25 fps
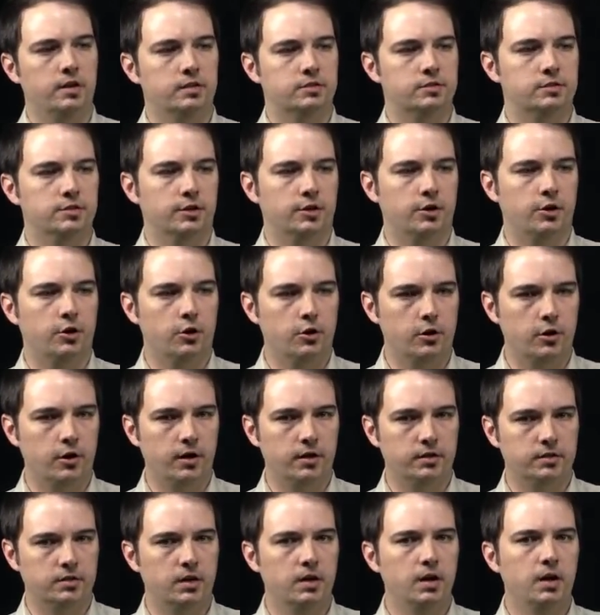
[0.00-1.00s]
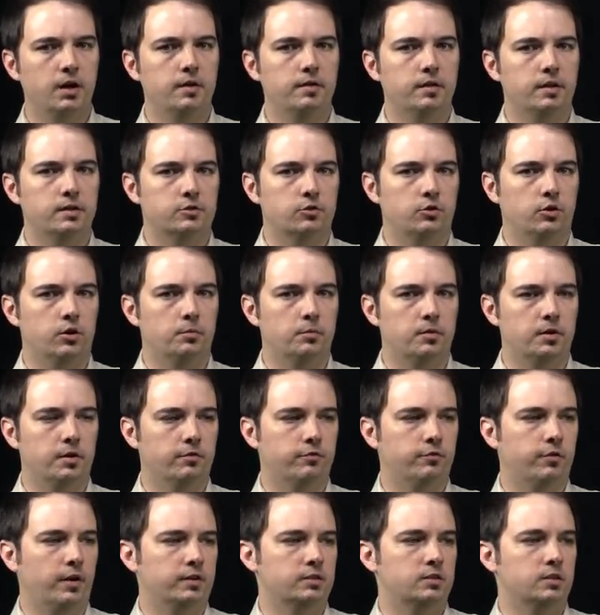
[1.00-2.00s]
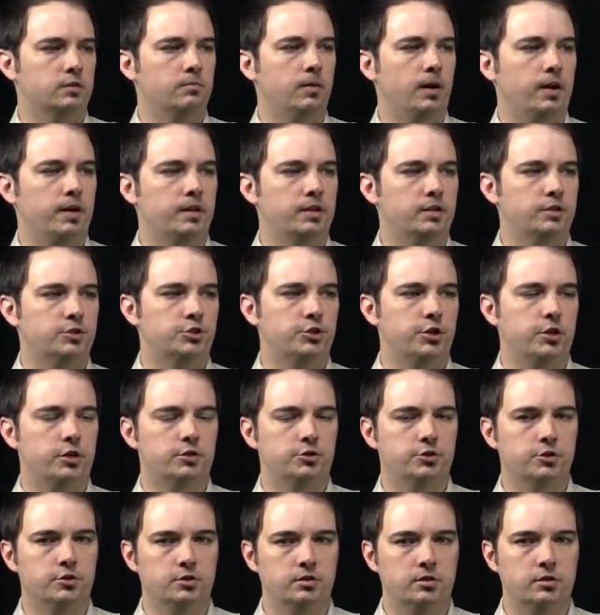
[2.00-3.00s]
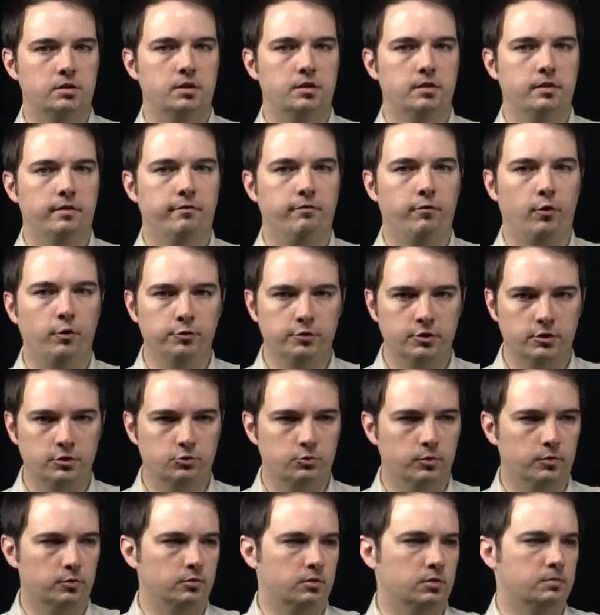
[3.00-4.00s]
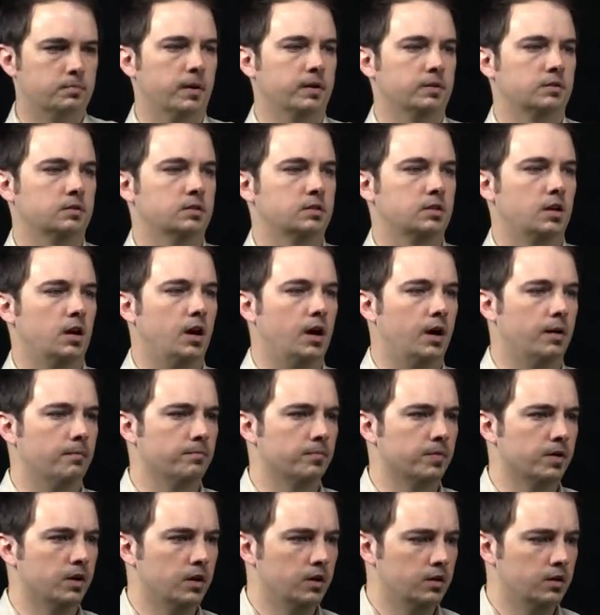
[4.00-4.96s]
it's the current that's going to be affected by any changes in the voltage with respect to time.